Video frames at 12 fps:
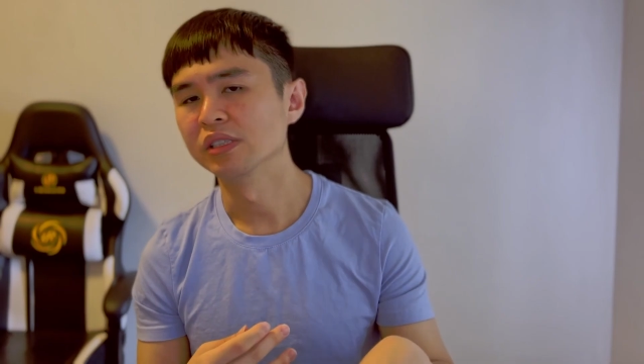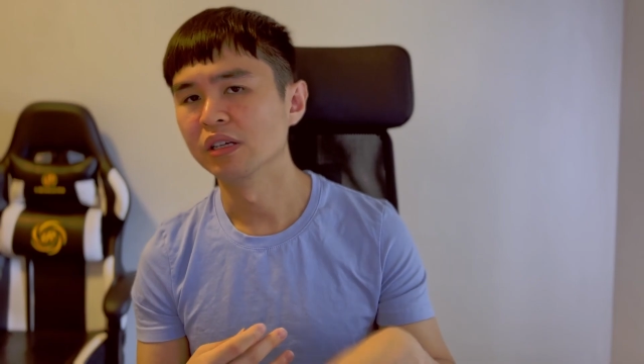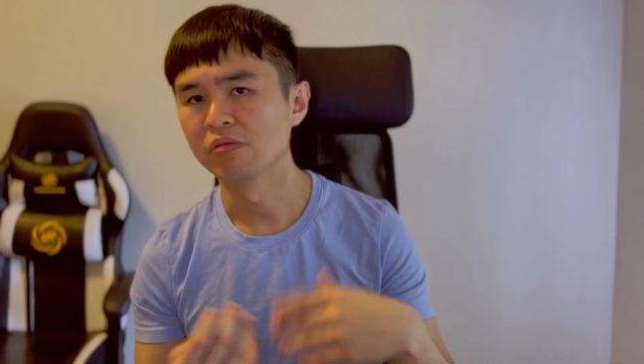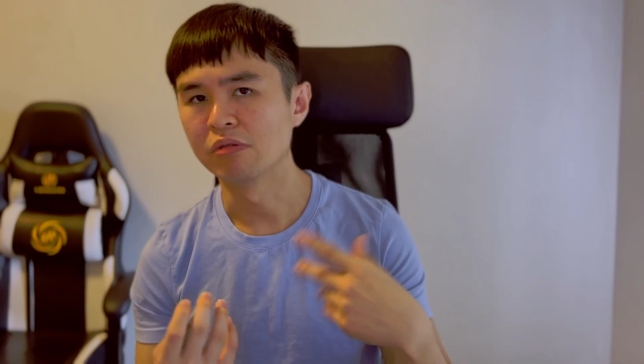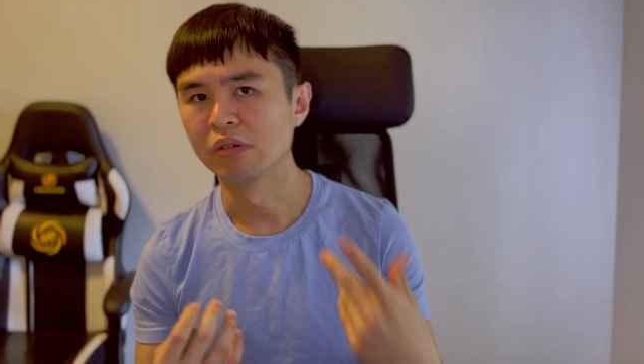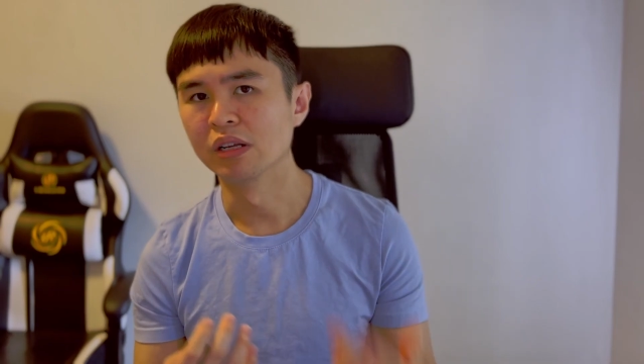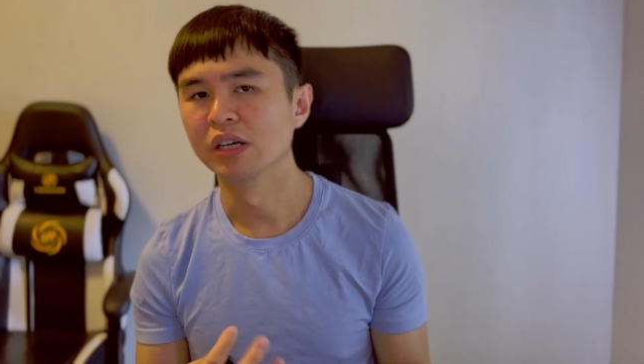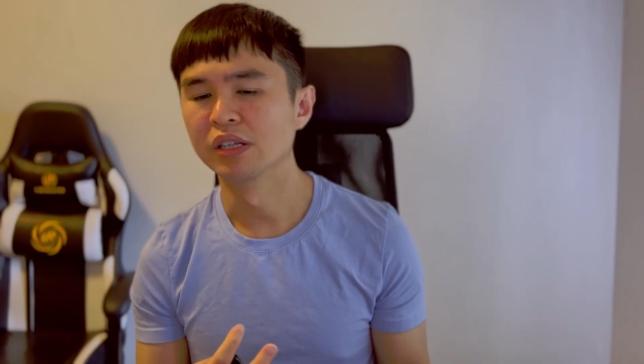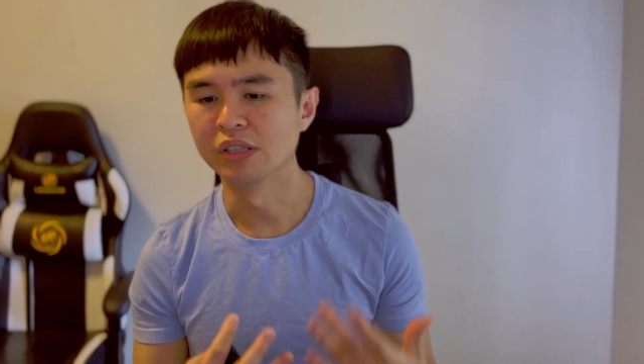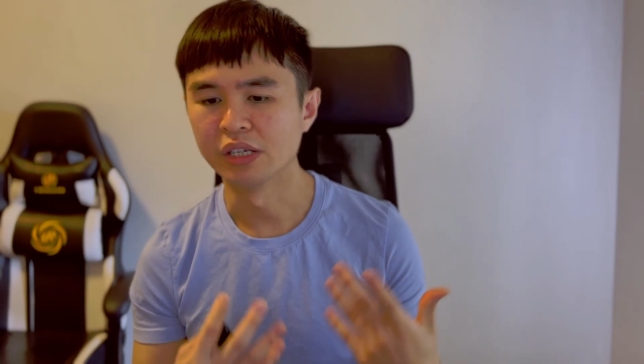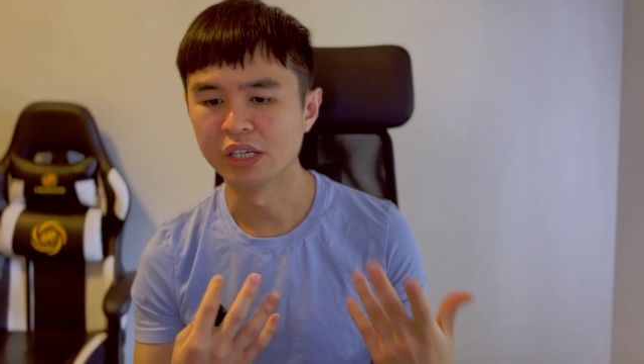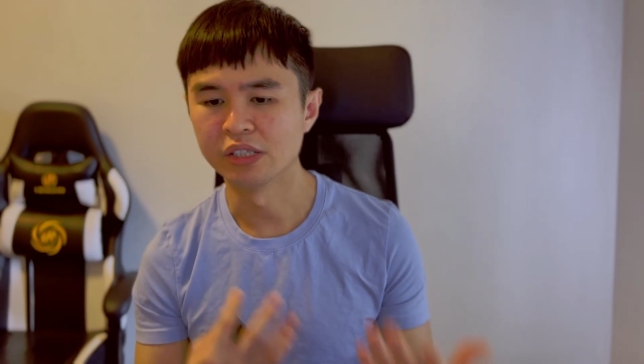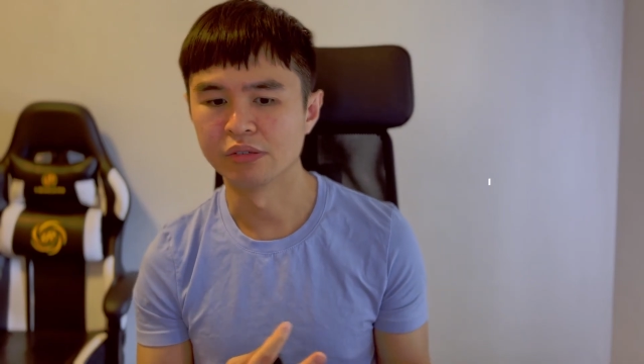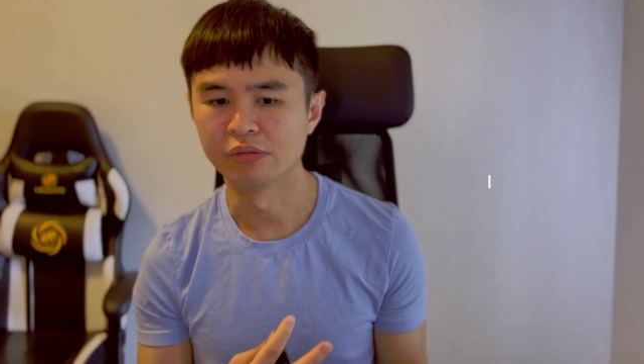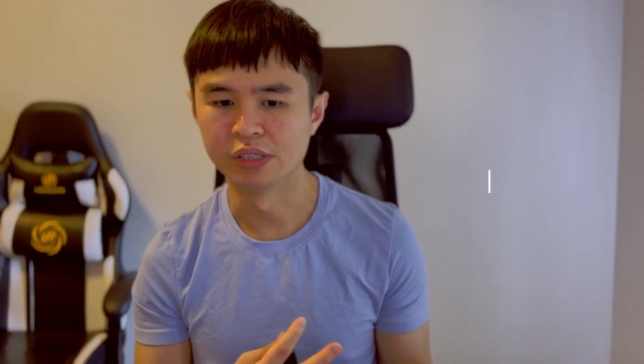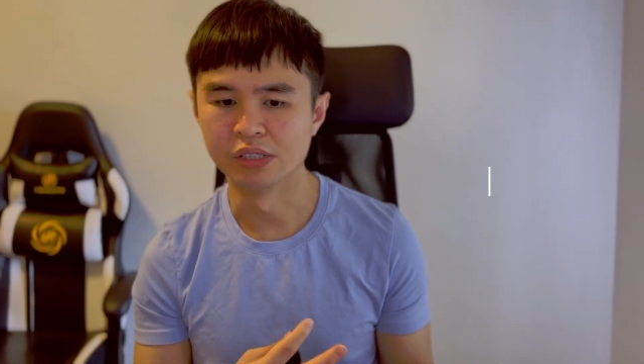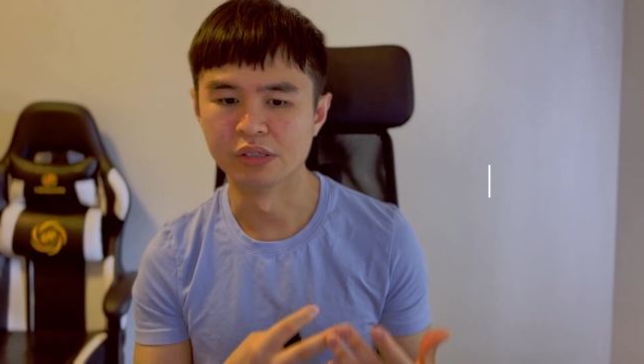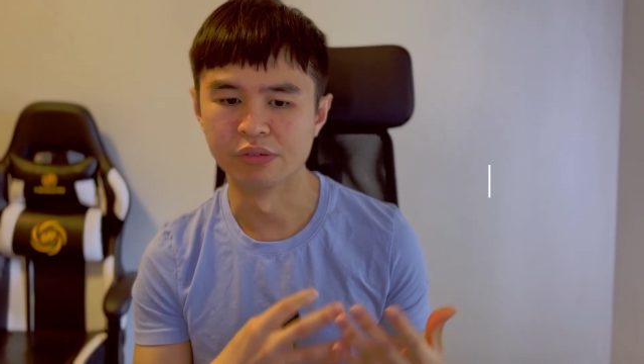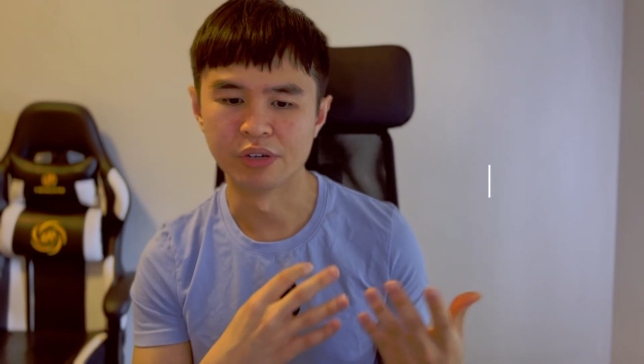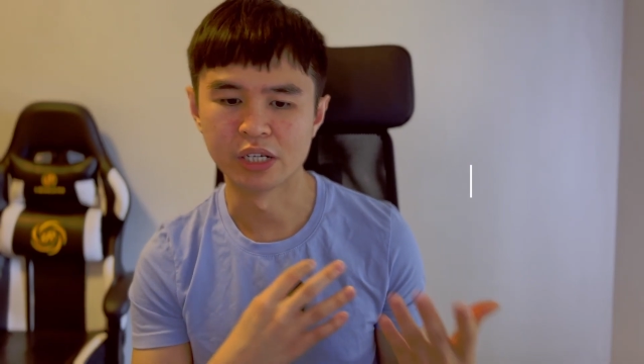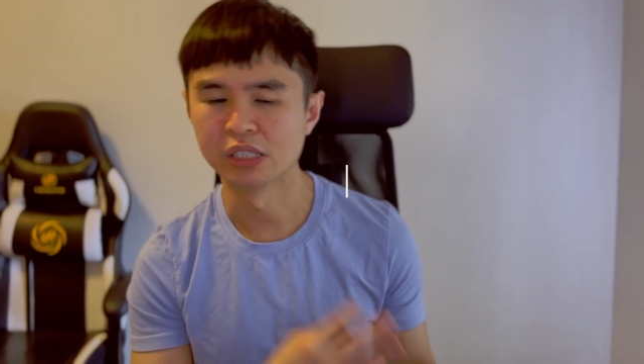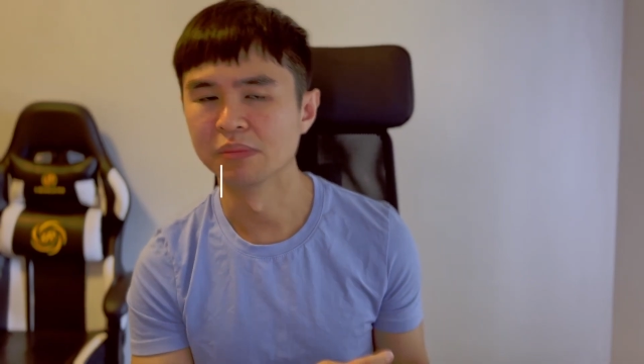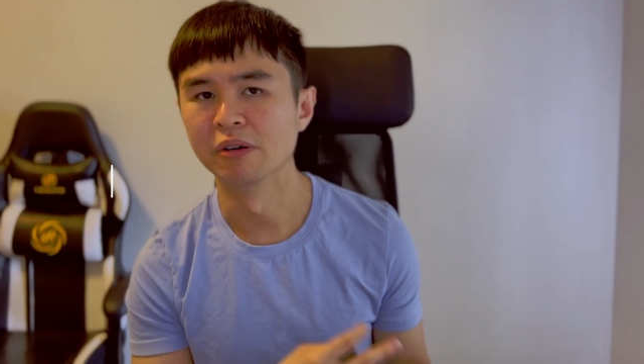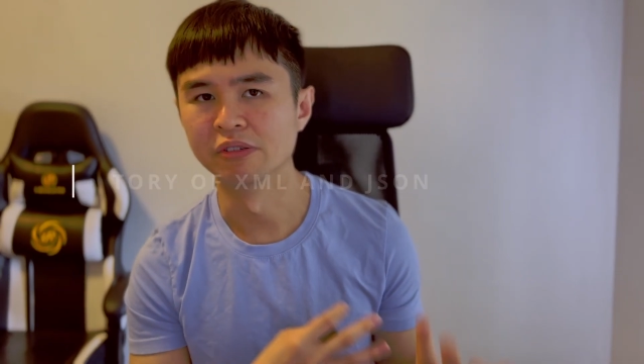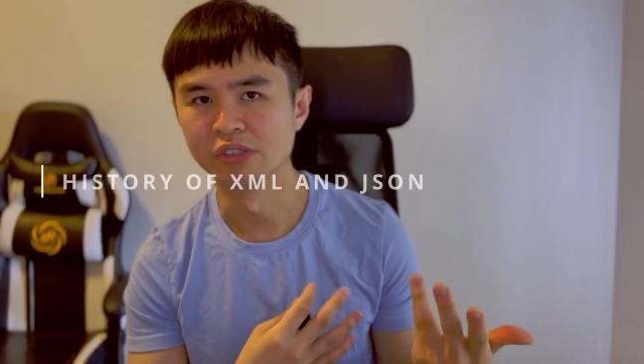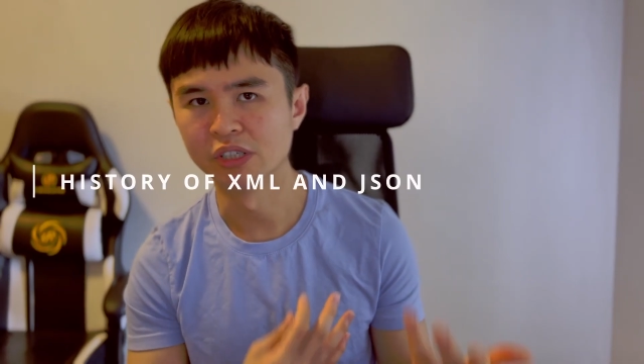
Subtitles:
day we will learn the histories of XML and